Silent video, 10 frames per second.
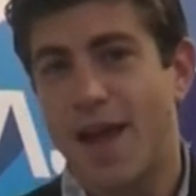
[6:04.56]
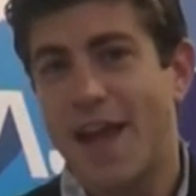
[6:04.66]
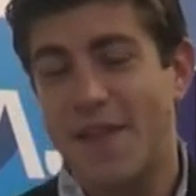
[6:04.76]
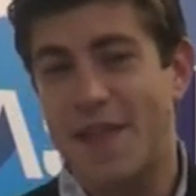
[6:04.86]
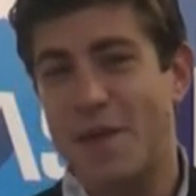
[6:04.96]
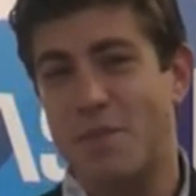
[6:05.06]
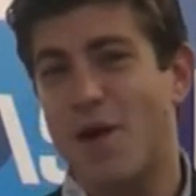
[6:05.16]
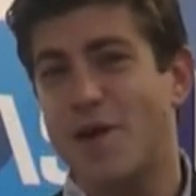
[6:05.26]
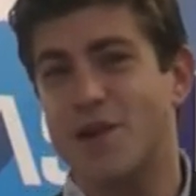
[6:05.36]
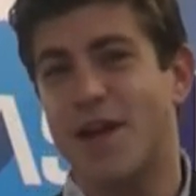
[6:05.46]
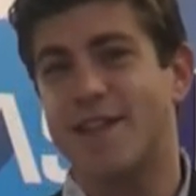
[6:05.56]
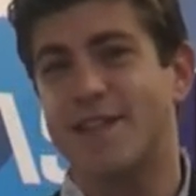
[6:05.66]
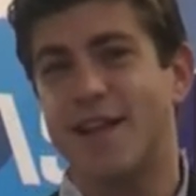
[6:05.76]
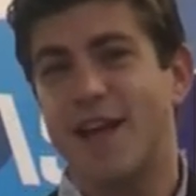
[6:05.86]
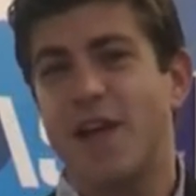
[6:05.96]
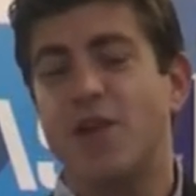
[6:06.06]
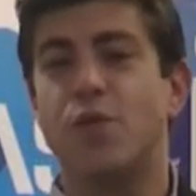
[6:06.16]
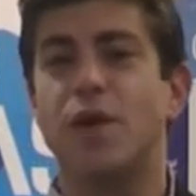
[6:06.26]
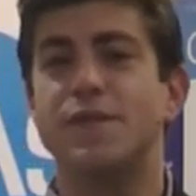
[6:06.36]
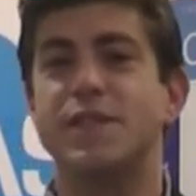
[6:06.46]
In that project, you
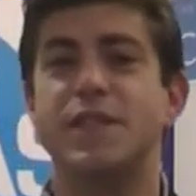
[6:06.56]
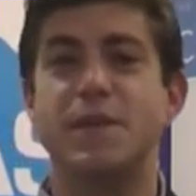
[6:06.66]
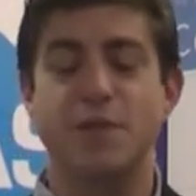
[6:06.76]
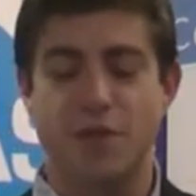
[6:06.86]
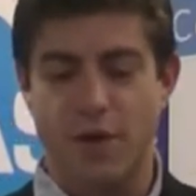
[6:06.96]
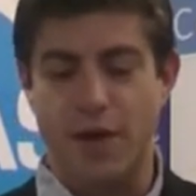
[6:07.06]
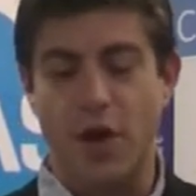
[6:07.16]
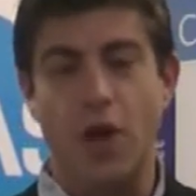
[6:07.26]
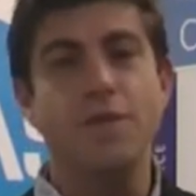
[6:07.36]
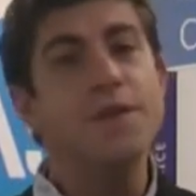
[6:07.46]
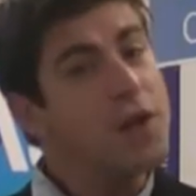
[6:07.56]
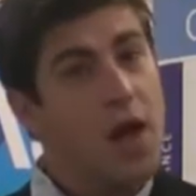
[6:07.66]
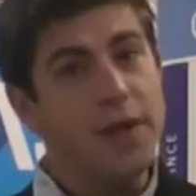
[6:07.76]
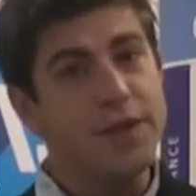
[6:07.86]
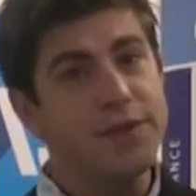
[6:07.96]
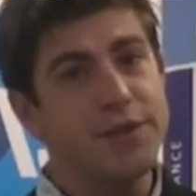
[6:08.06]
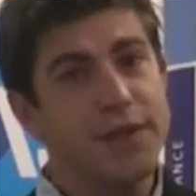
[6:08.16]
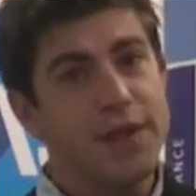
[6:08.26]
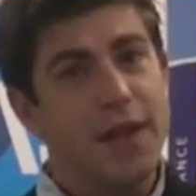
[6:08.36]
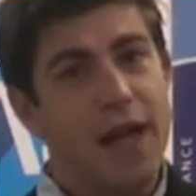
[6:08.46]
will have to demonstrate all of the knowledge
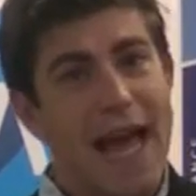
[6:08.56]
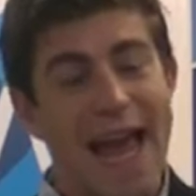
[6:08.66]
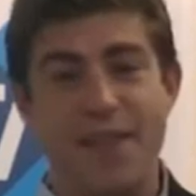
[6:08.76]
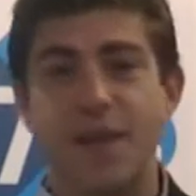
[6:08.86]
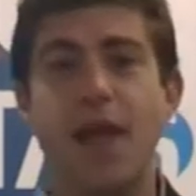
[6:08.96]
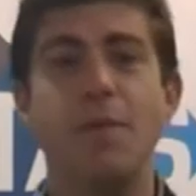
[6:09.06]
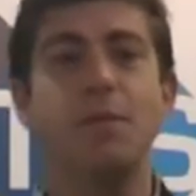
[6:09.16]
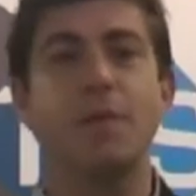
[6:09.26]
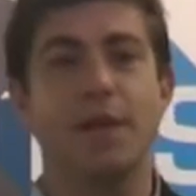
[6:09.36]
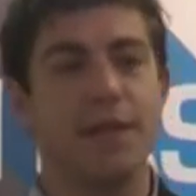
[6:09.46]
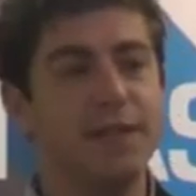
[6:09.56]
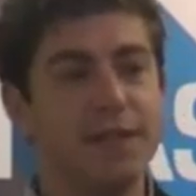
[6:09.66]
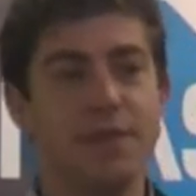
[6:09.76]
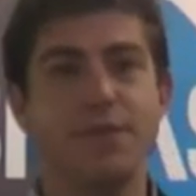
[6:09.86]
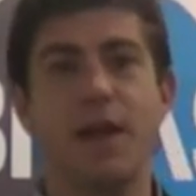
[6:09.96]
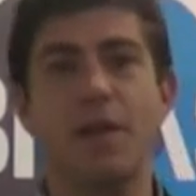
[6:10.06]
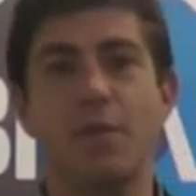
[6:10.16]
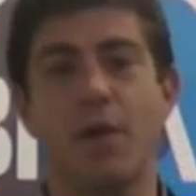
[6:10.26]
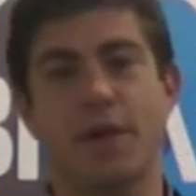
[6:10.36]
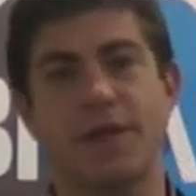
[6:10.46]
and the capability to
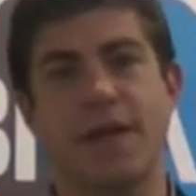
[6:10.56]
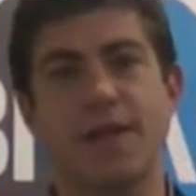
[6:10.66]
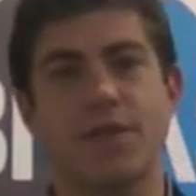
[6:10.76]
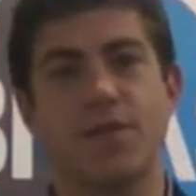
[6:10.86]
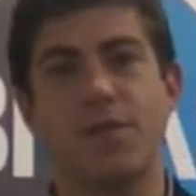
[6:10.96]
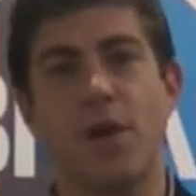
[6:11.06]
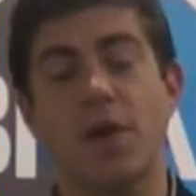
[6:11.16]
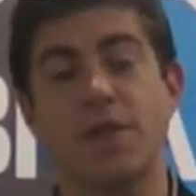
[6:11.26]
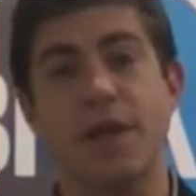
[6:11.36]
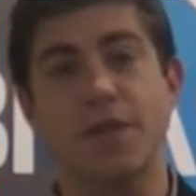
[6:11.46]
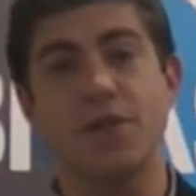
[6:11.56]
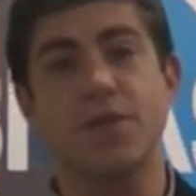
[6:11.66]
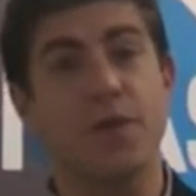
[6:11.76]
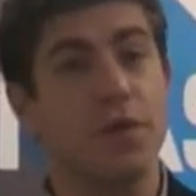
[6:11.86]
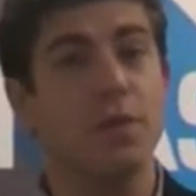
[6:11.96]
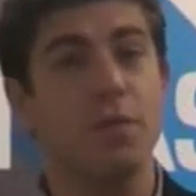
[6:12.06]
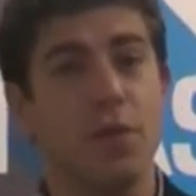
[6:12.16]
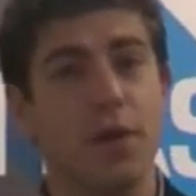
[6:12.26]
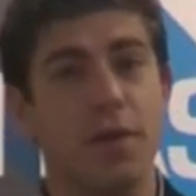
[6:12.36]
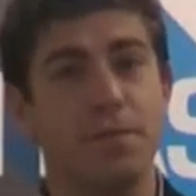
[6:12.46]
develop architectures for your
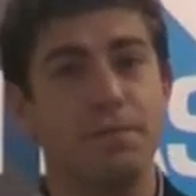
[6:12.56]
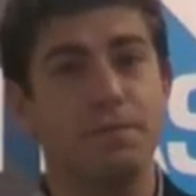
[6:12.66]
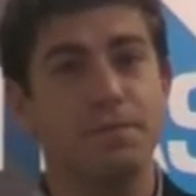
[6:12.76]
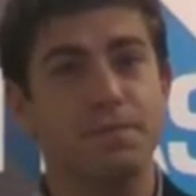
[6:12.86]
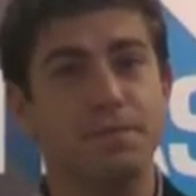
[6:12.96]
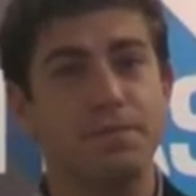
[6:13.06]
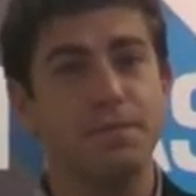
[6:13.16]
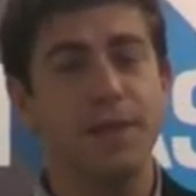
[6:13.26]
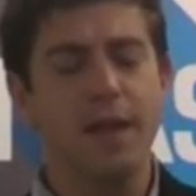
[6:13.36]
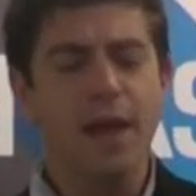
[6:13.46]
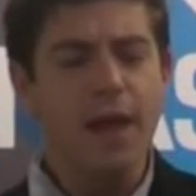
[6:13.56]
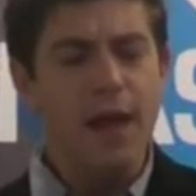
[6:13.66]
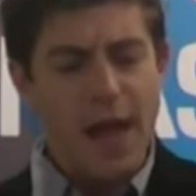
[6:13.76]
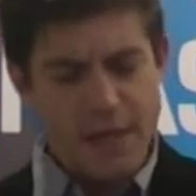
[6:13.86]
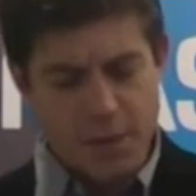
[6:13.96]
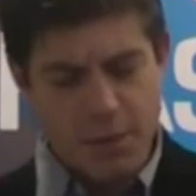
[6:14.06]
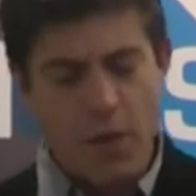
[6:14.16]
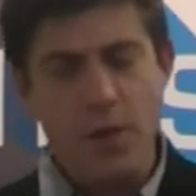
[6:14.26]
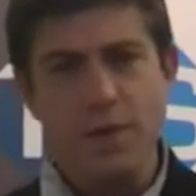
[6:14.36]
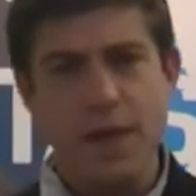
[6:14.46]
employer. As a
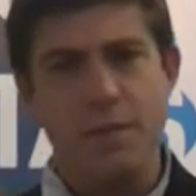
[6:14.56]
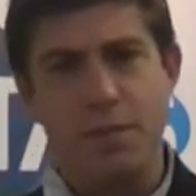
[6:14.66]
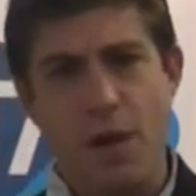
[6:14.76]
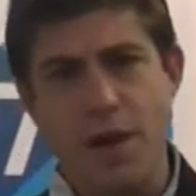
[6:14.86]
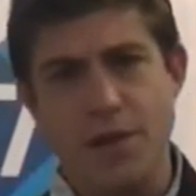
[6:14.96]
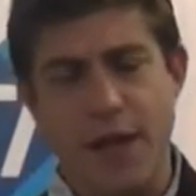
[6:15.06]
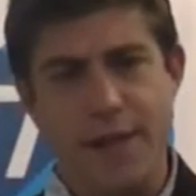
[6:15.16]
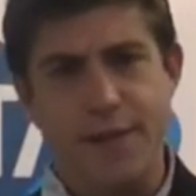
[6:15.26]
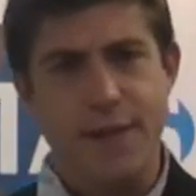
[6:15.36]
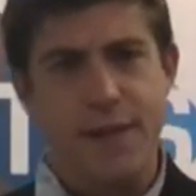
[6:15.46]
part of that project,